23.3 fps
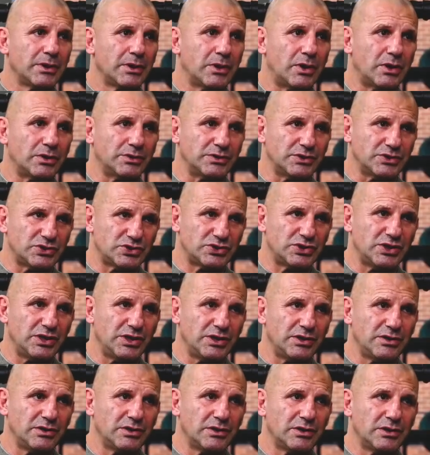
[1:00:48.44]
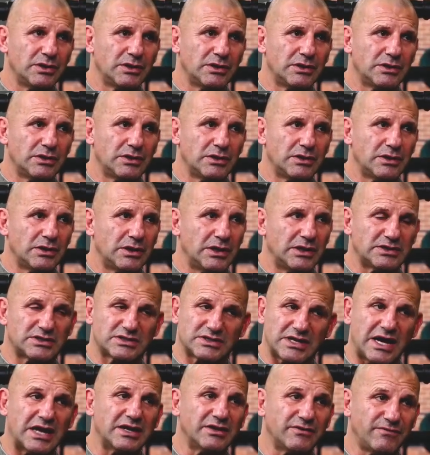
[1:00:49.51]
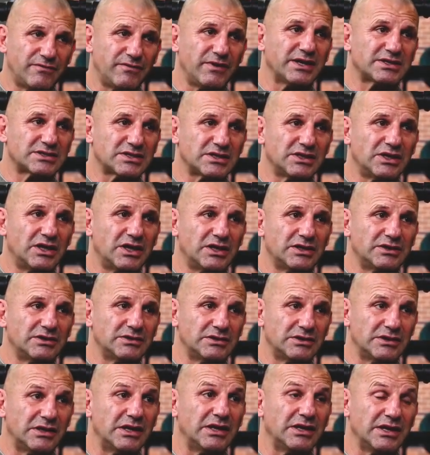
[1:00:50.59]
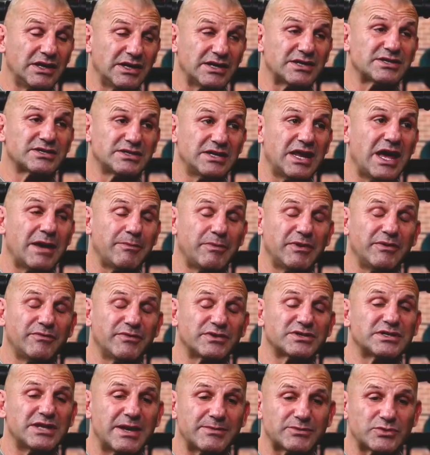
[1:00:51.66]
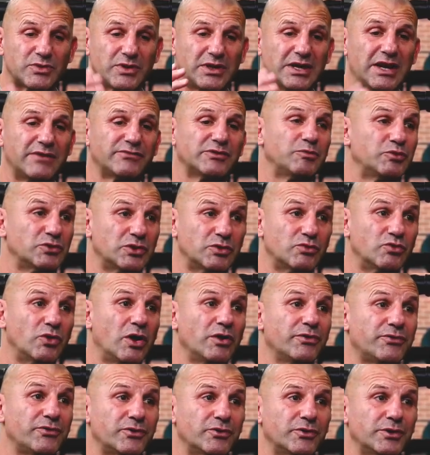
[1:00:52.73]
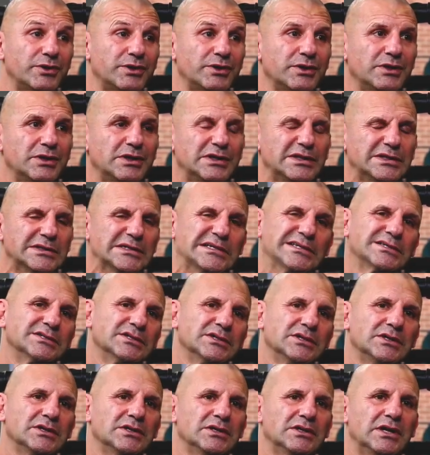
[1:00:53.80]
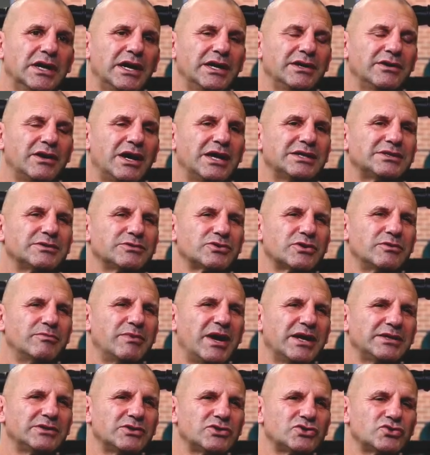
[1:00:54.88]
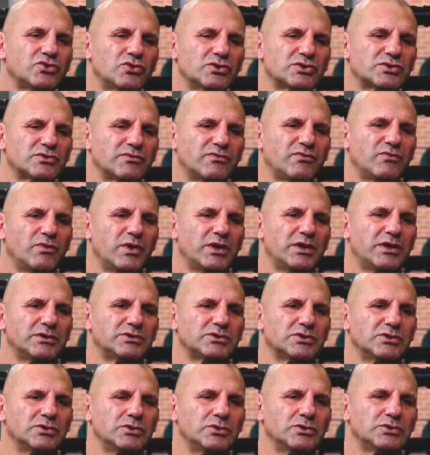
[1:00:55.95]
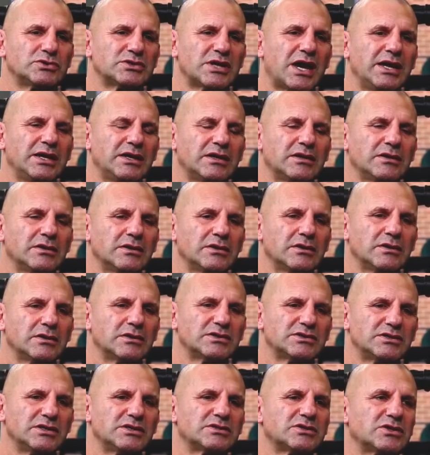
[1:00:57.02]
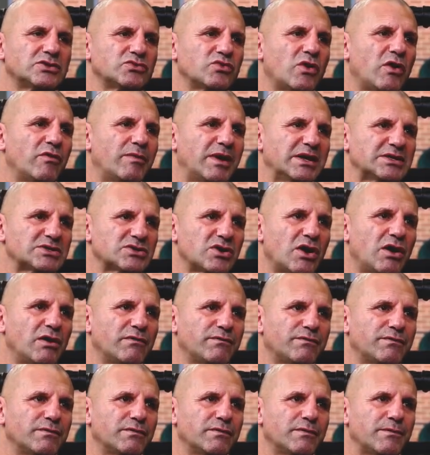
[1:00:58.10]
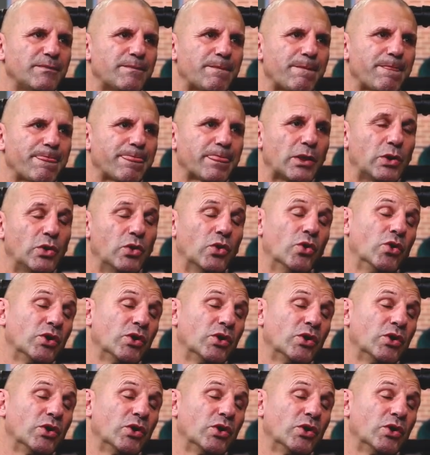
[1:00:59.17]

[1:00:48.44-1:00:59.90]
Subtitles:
on this shin, it's starting to flex a lot. You're going to snap, and if it snaps, we're going to have to put a rod through it. And I had to sort of make the choice of whether to take 6 to 12 months off or